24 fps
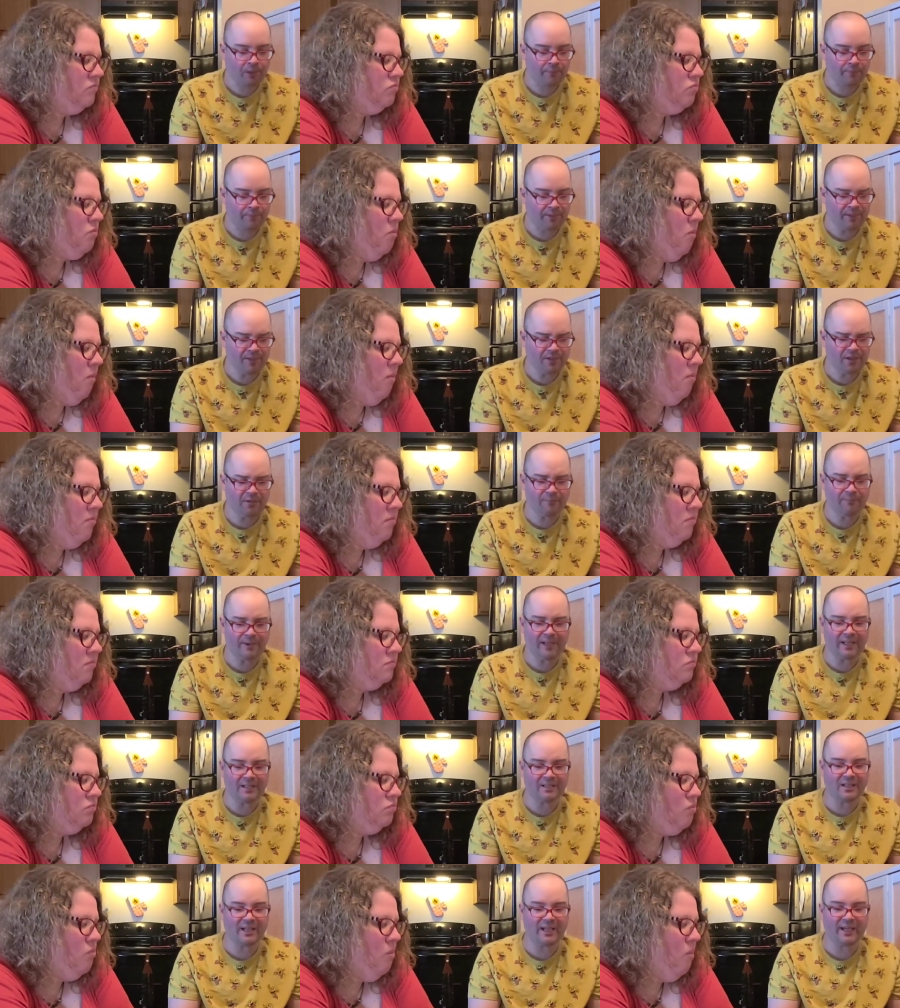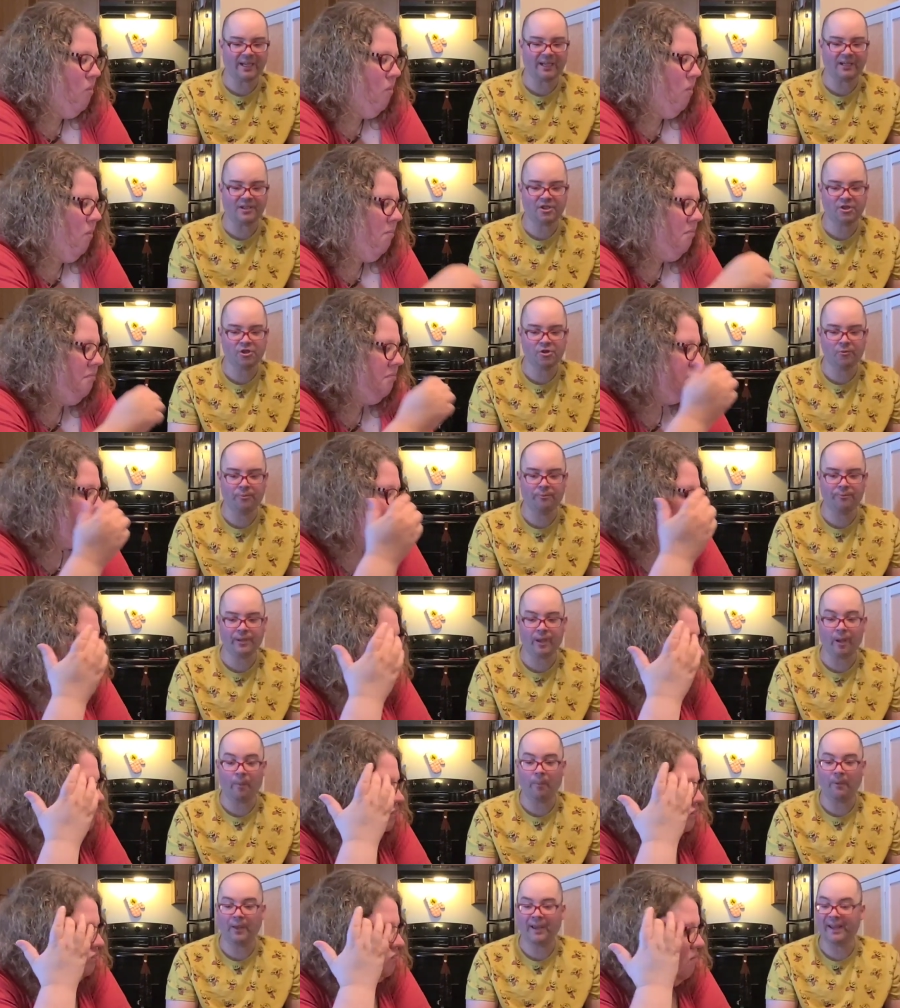Speaker 1: This to me is like a souped
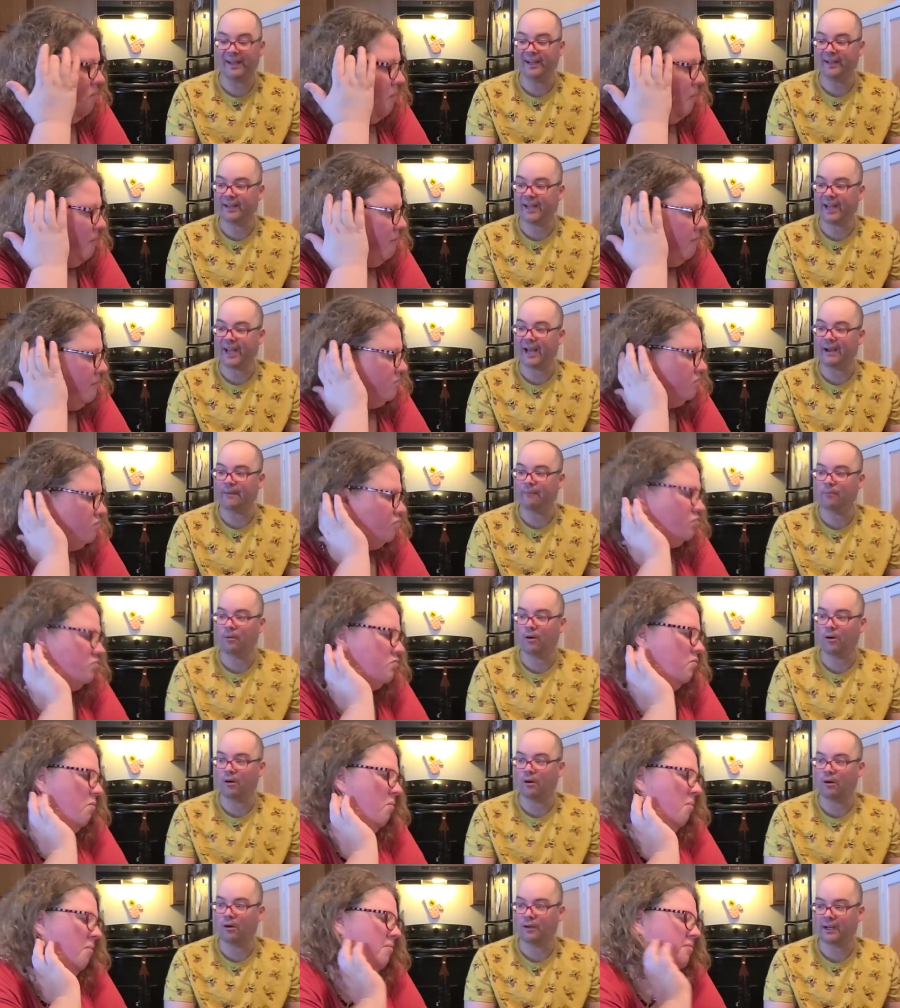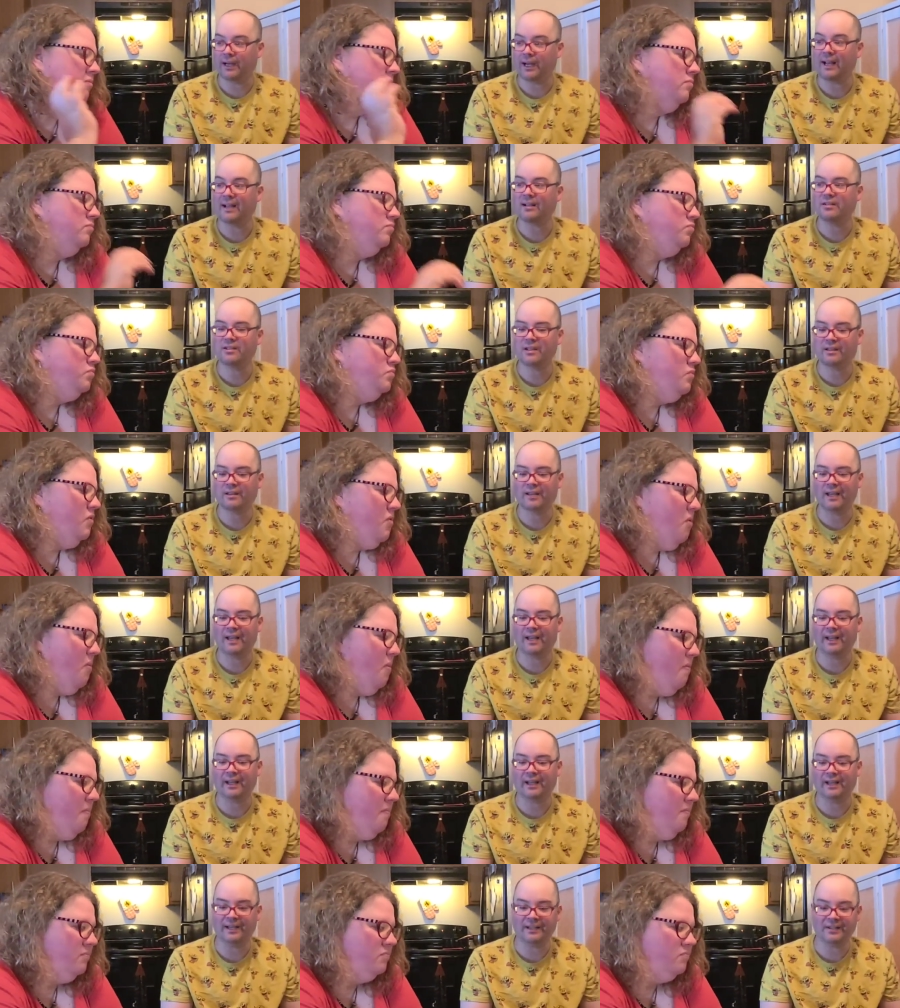up Kit Kat bar, and I actually think
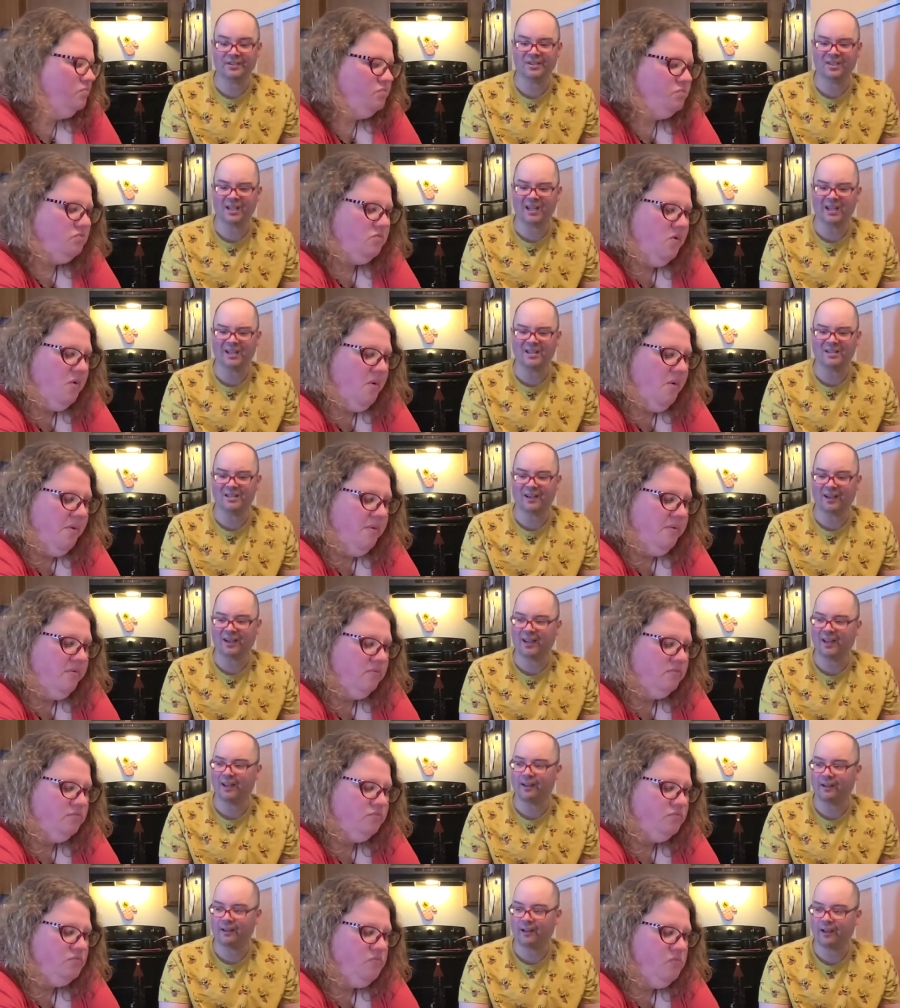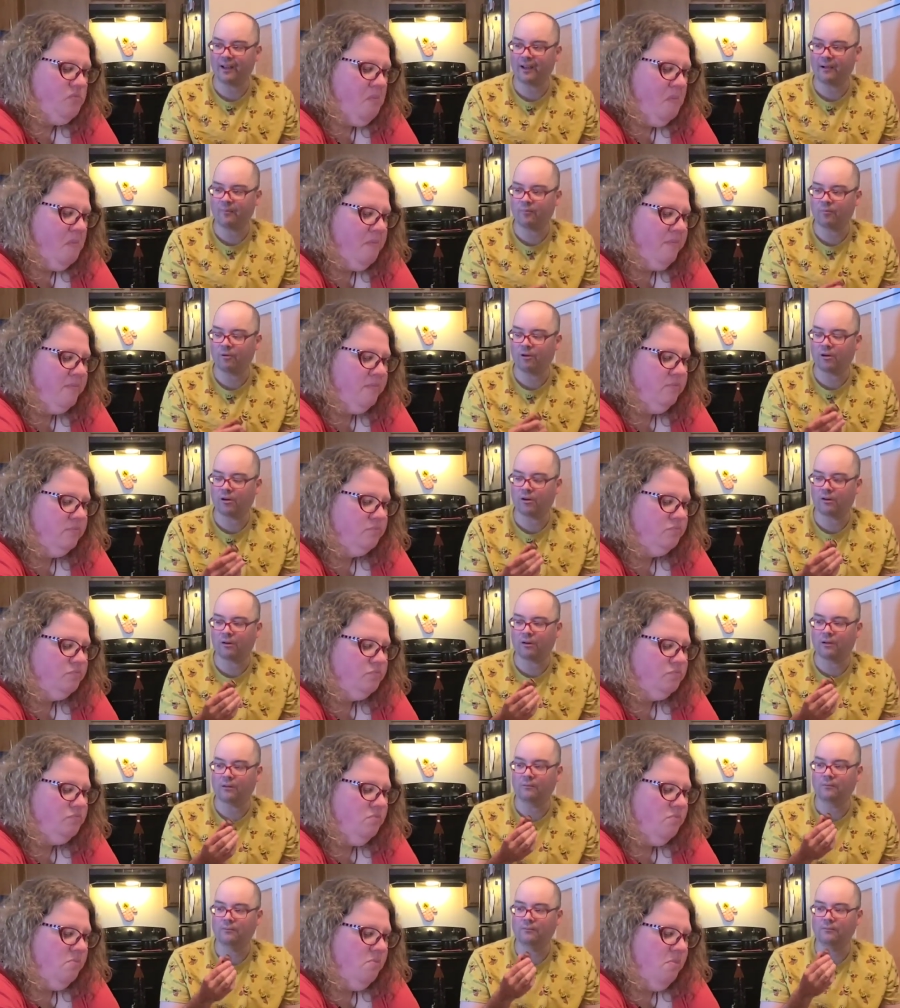it exceeds a Kit Kat bar